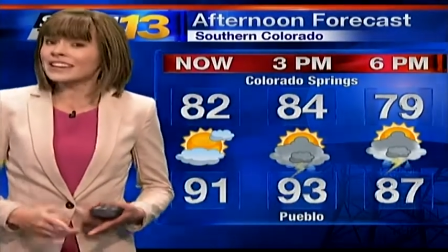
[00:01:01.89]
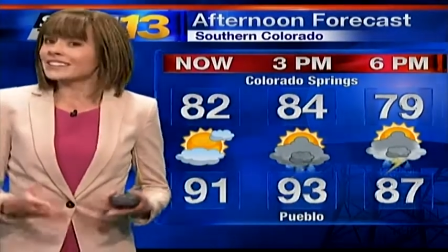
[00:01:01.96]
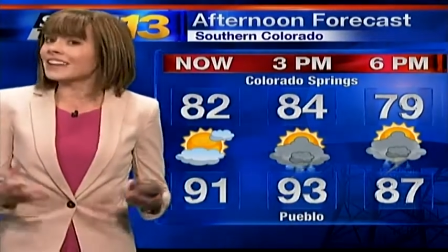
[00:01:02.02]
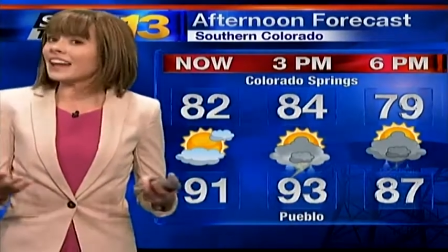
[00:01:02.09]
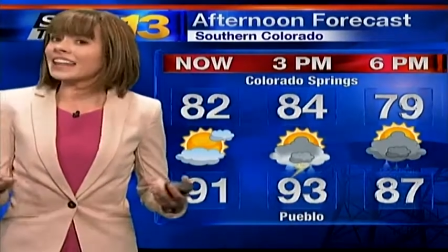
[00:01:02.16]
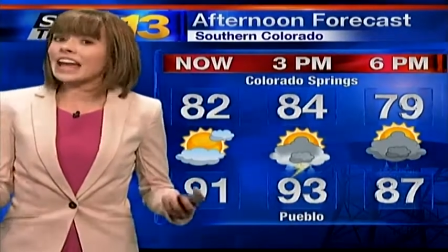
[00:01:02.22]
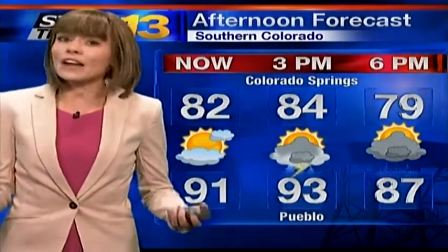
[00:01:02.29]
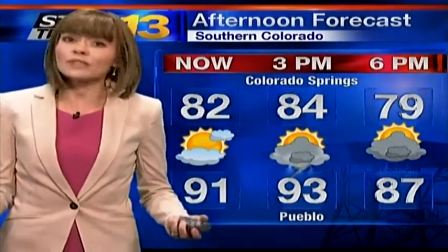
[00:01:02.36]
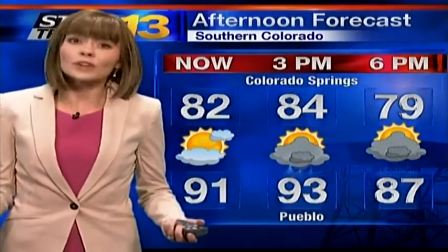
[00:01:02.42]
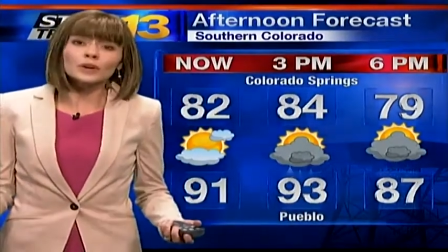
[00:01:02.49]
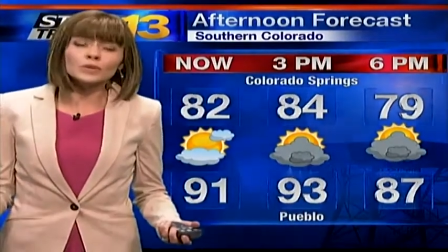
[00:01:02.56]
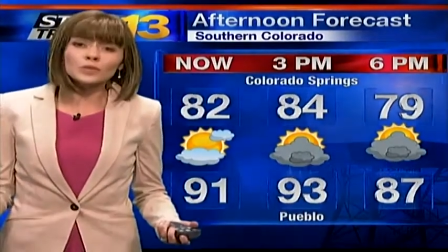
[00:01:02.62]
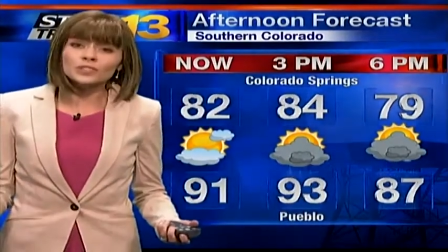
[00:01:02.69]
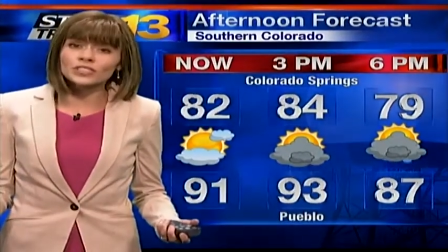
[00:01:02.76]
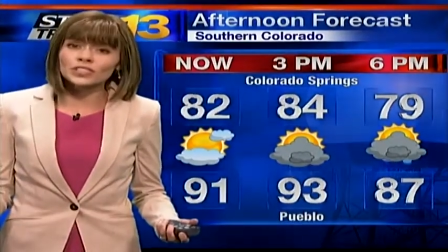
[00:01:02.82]
Not
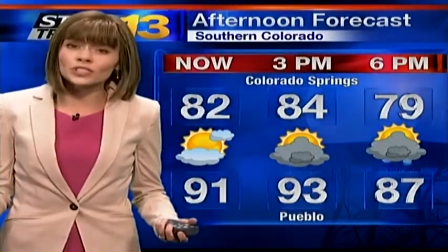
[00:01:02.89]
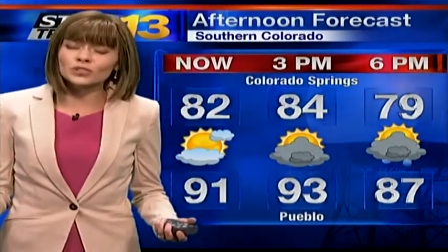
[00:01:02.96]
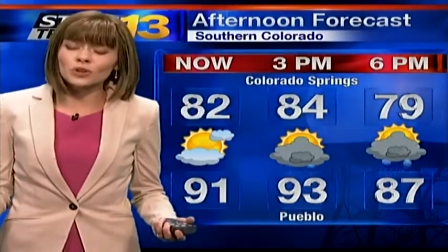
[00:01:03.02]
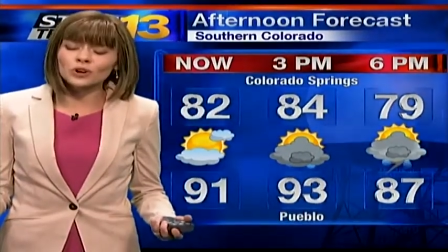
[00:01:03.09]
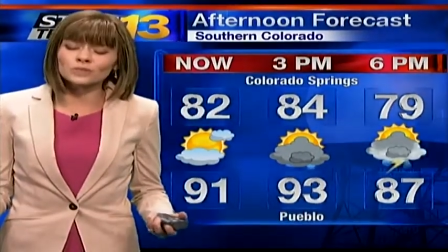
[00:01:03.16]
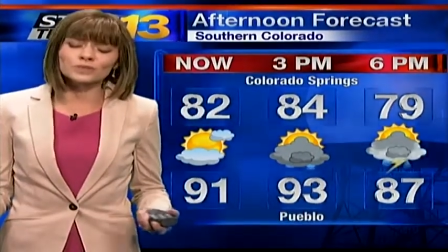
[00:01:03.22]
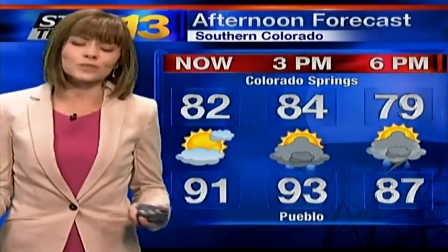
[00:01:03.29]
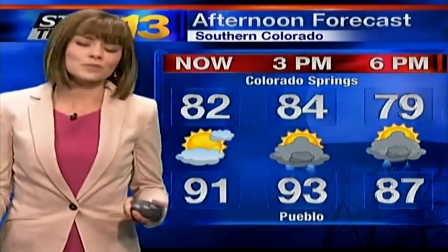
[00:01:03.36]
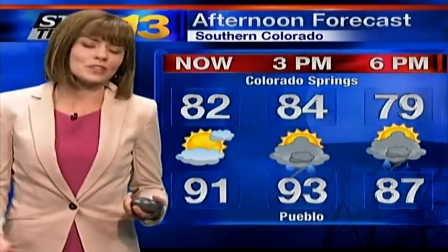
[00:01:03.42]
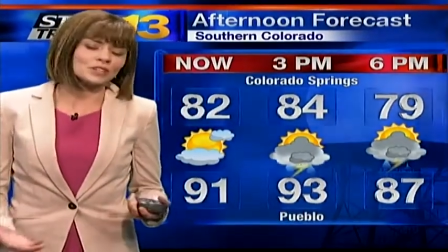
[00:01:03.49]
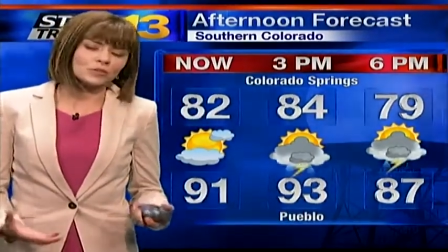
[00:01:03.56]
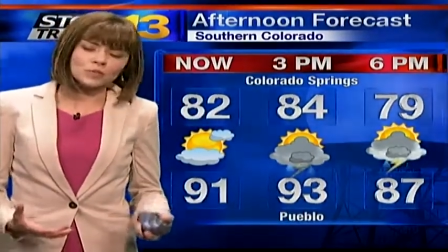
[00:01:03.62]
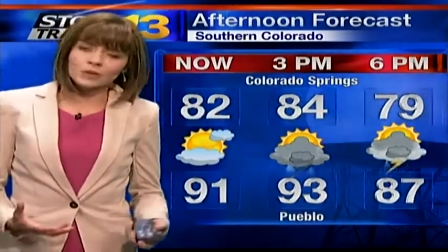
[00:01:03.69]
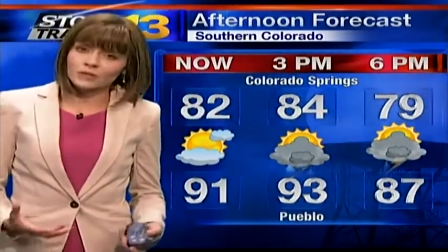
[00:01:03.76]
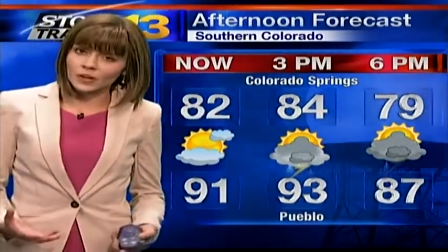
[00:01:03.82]
everyone will see storms. These
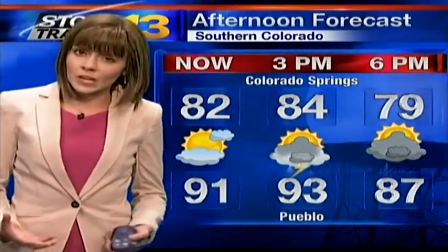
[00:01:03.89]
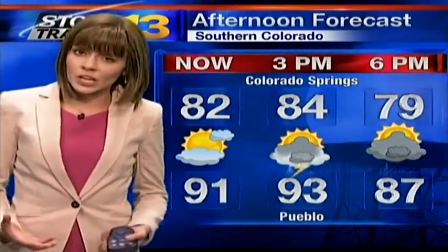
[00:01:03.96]
will be very